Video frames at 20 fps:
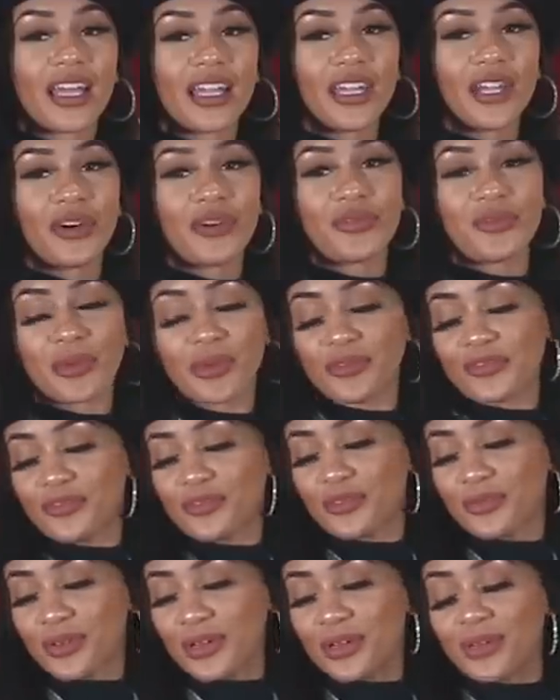No, but
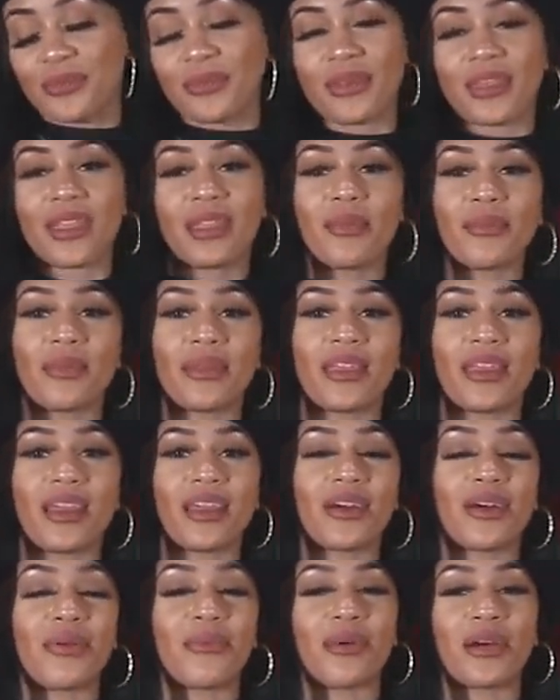for real, me
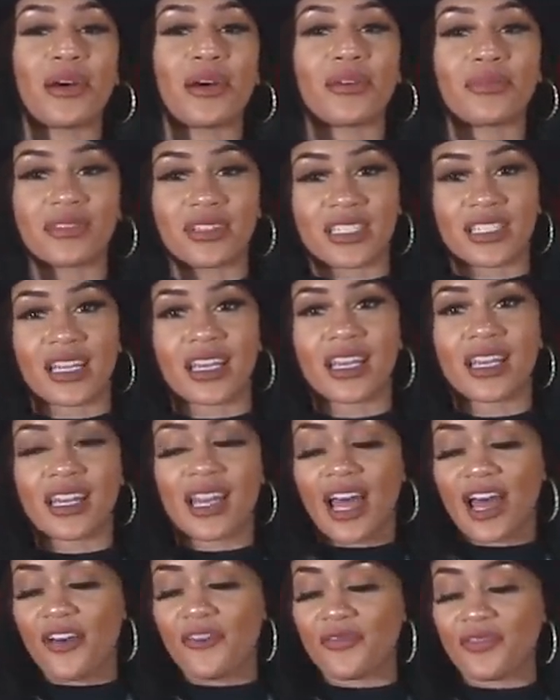being on my own jet,
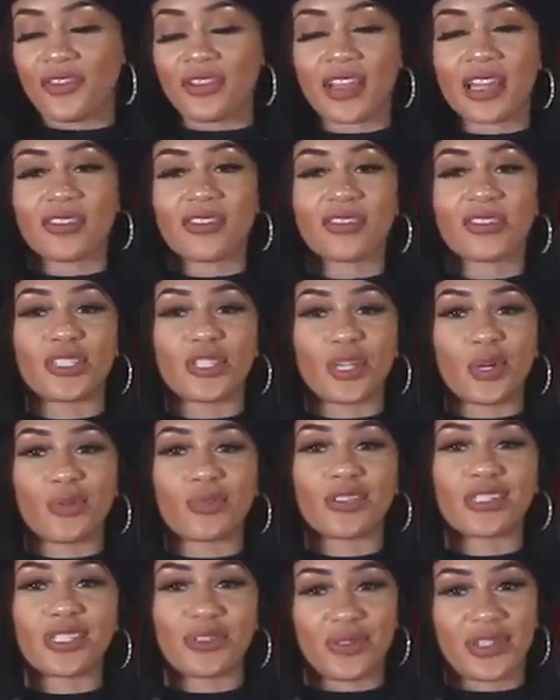I feel like there's no
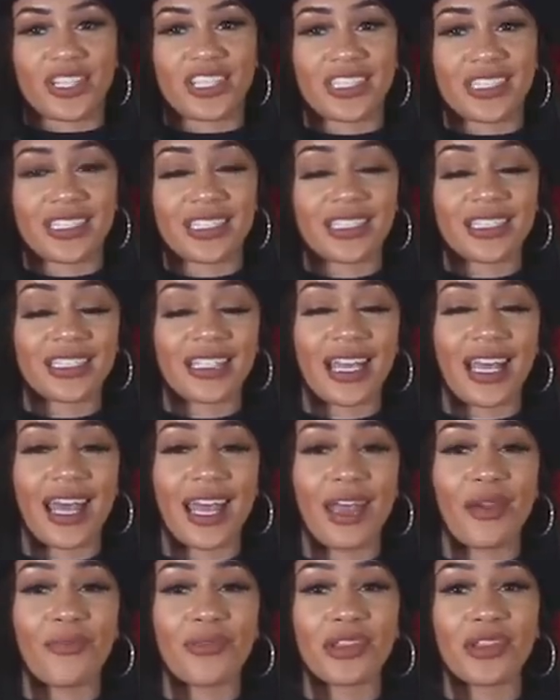restrictions. I
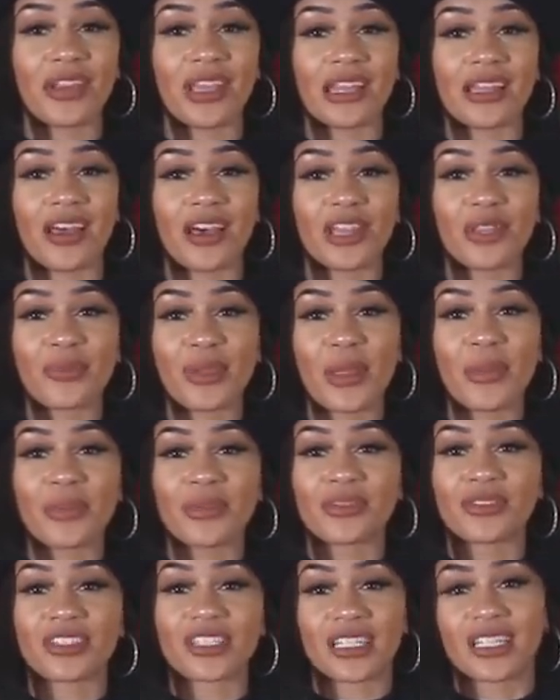hate when you're in other
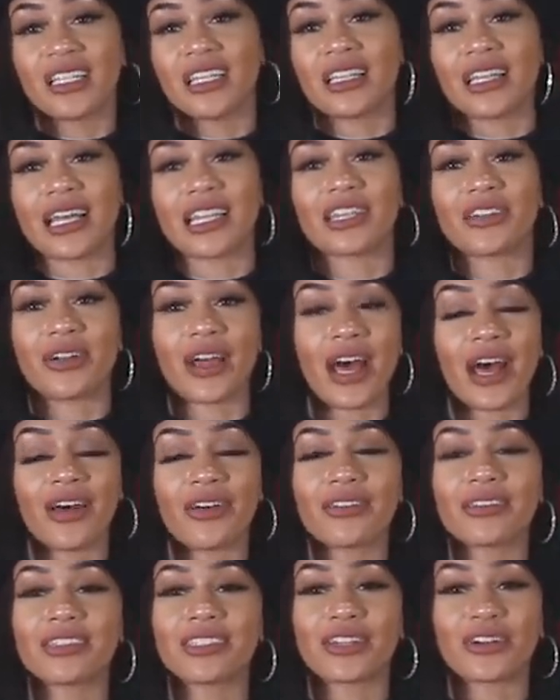people's shit, like their
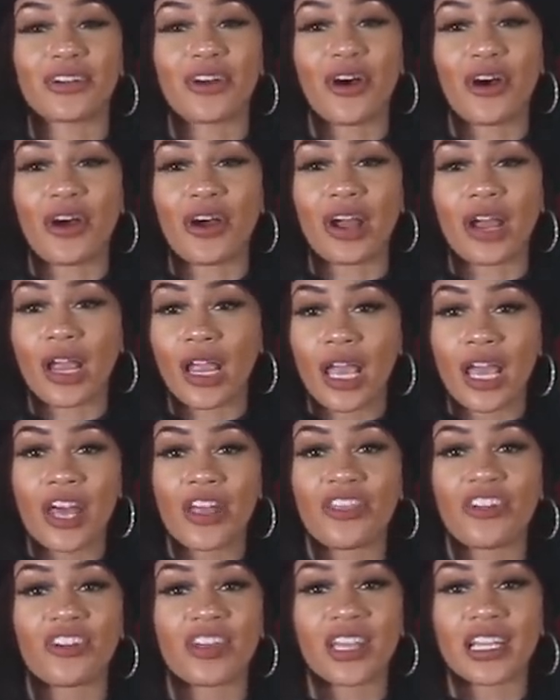house, their car,
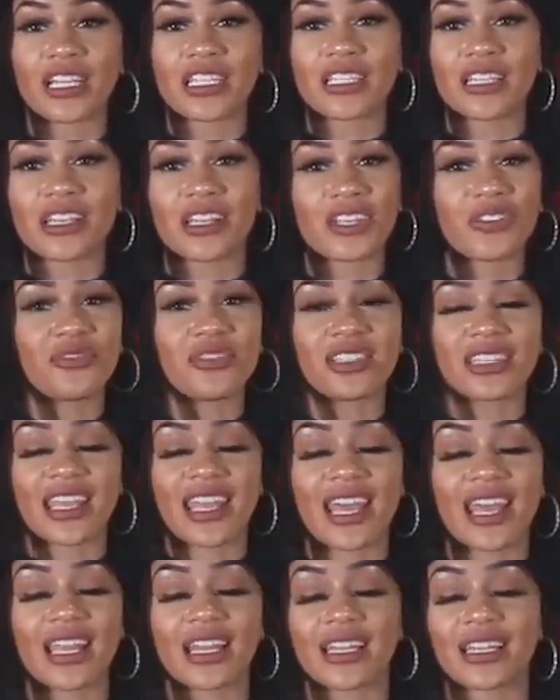their kitchen, and you just
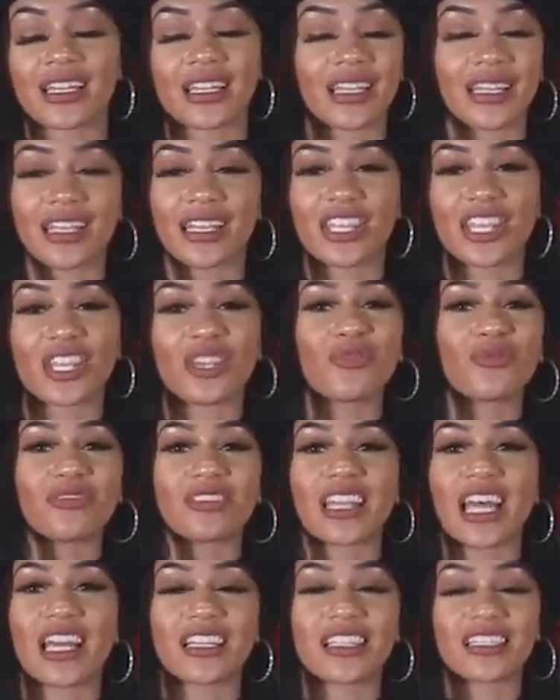can't use
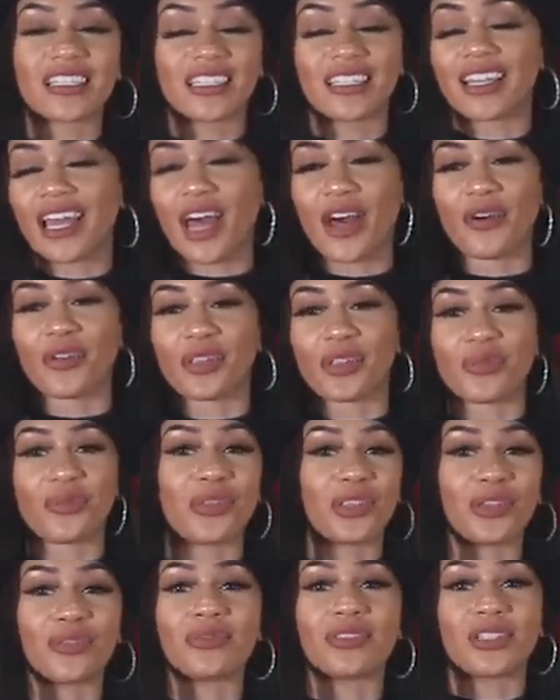that shit how you
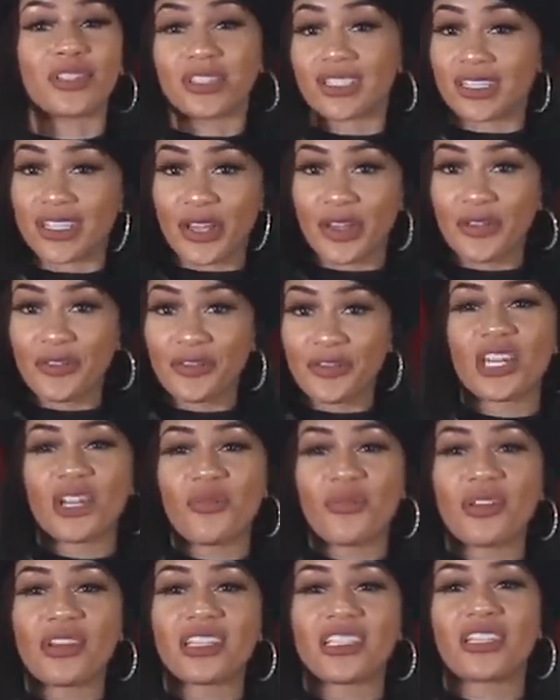would use your stuff. You know,
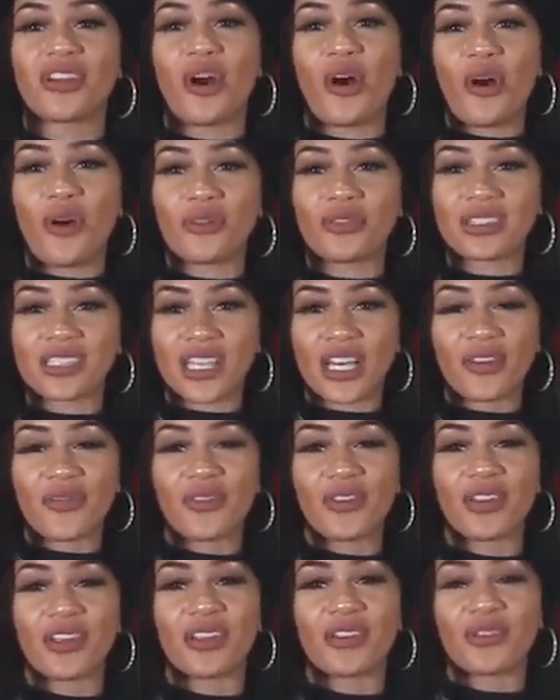when it's your own stuff,
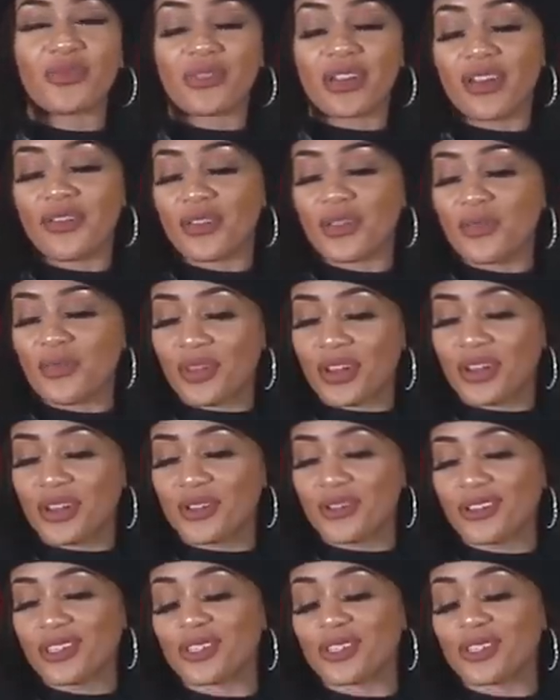you can do whatever you want to do.